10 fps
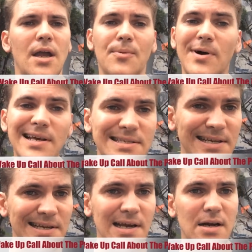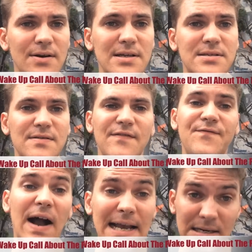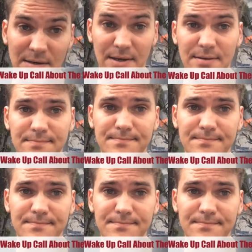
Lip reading: And what I see here is finally